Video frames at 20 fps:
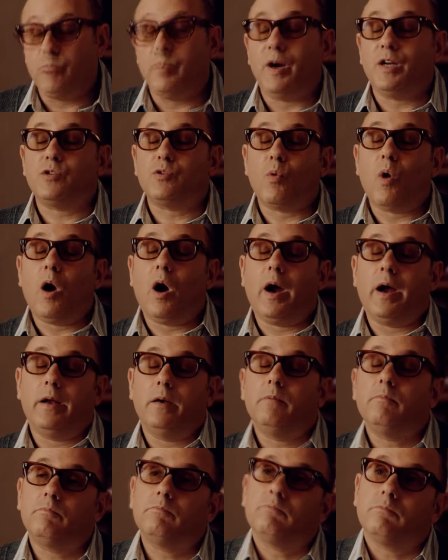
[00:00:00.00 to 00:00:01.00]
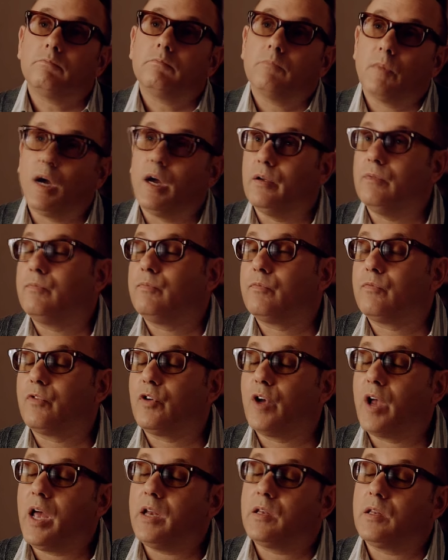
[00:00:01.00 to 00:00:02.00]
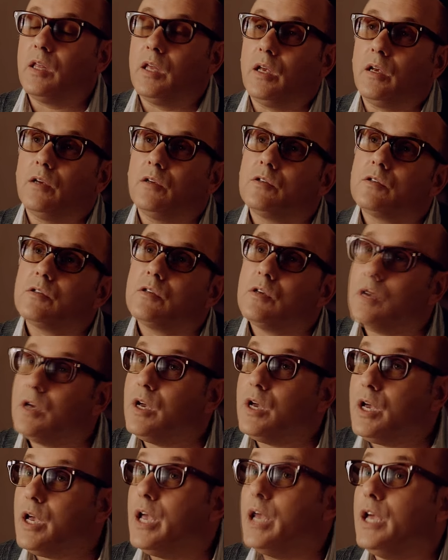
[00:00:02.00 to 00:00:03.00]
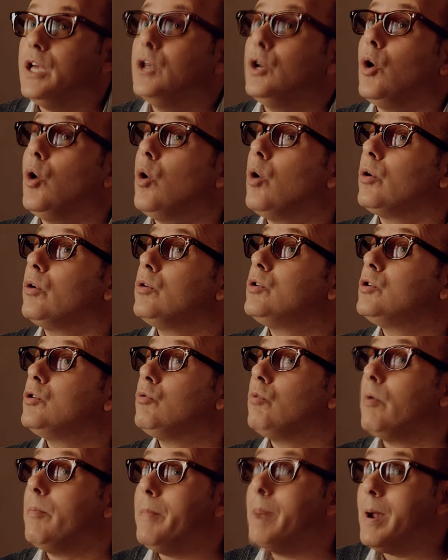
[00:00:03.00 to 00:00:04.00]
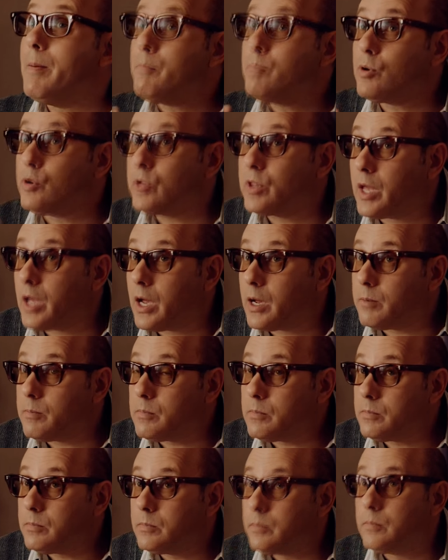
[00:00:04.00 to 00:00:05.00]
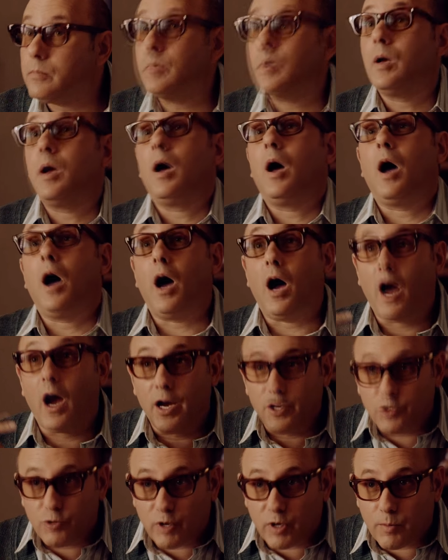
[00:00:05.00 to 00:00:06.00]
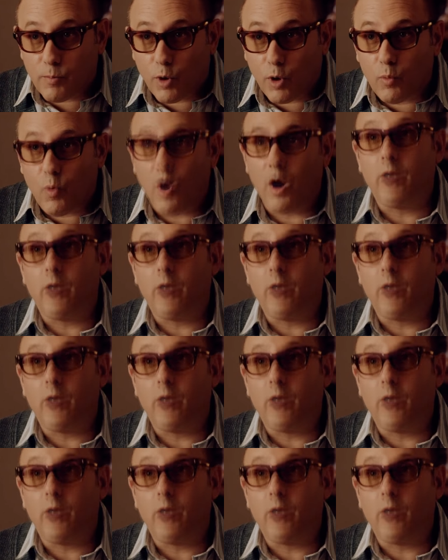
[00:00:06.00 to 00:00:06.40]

too much wine. I forget things. In order to remember them, I drink more